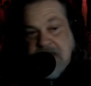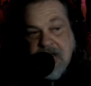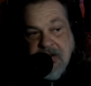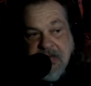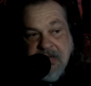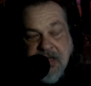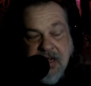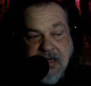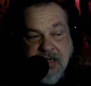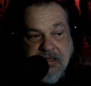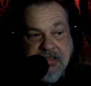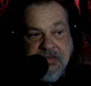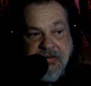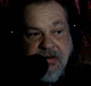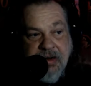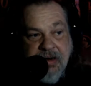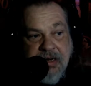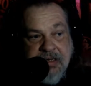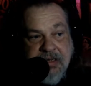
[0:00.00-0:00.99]
kinds of
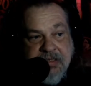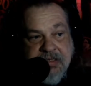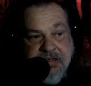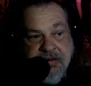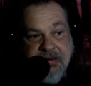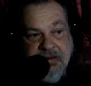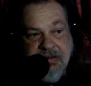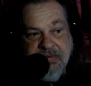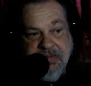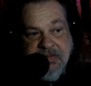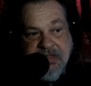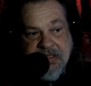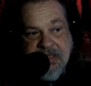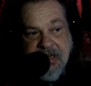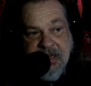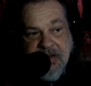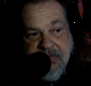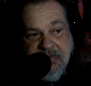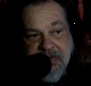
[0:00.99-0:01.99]
crazy, groovy
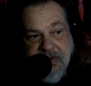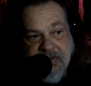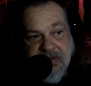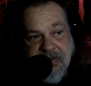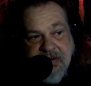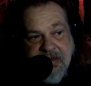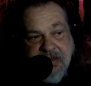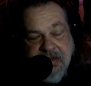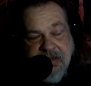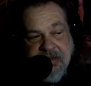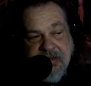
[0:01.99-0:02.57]
stuff going on.